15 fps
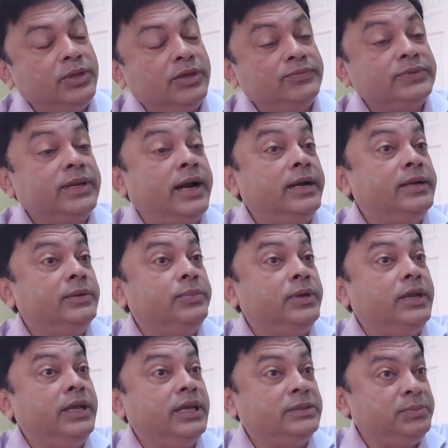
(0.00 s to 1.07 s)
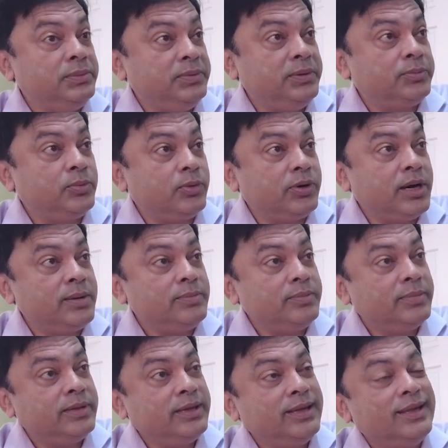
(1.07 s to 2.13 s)
have started with the HPV program.
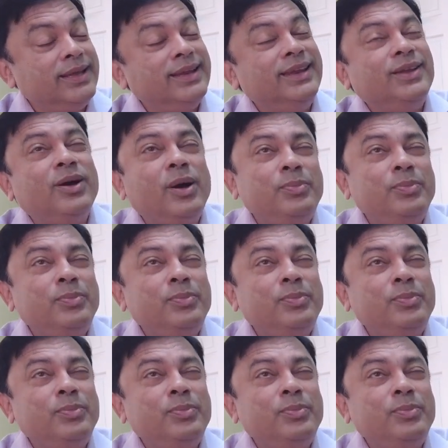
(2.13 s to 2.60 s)
The